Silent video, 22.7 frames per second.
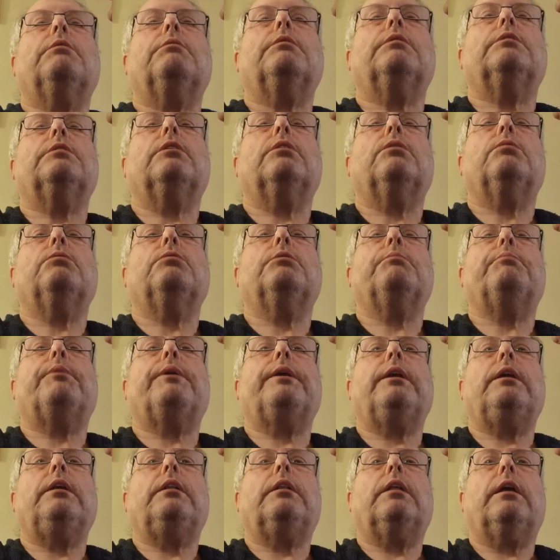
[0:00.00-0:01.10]
is hold the
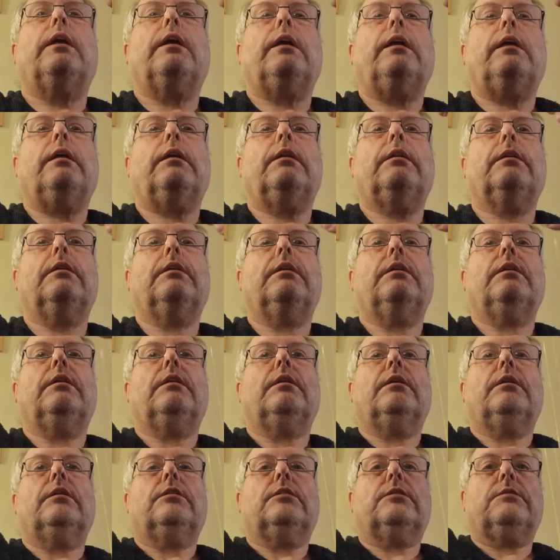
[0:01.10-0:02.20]
bead there,
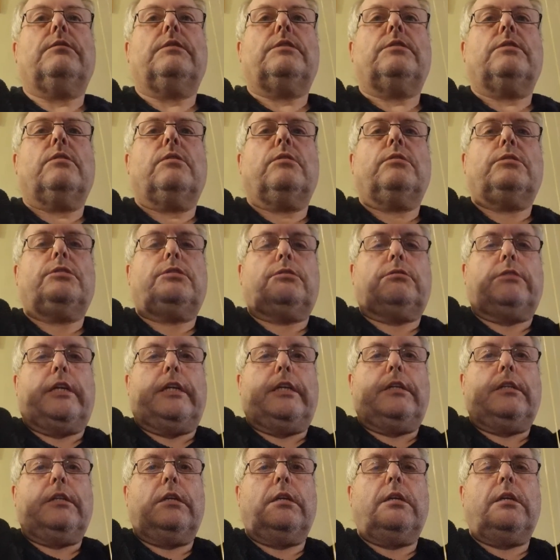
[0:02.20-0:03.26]
so it's all straight.